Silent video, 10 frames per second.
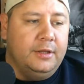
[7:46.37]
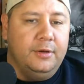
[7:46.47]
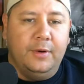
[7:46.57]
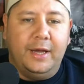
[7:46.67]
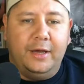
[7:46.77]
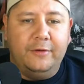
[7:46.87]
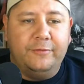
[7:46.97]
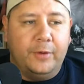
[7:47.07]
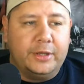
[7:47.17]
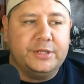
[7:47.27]
You
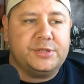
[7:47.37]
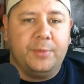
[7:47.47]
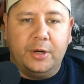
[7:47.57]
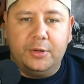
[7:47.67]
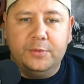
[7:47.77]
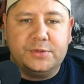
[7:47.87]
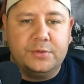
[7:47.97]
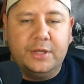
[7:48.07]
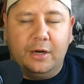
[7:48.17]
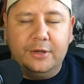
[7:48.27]
have Marcus Smart, who is
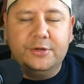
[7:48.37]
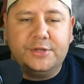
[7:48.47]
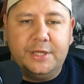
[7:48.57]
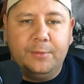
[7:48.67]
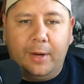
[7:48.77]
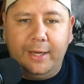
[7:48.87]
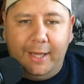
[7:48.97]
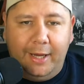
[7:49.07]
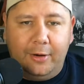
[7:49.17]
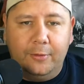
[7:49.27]
only on your team right
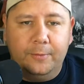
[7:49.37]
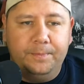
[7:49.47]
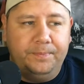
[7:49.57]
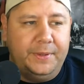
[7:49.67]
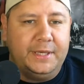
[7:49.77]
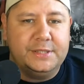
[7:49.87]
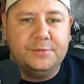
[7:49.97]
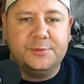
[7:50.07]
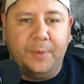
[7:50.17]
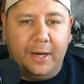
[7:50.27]
now because he
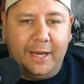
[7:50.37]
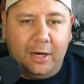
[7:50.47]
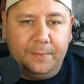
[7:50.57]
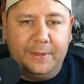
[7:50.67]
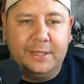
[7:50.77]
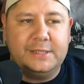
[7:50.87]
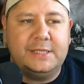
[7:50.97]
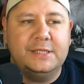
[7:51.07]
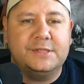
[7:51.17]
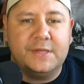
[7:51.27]
was bought out, because
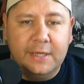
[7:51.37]
he has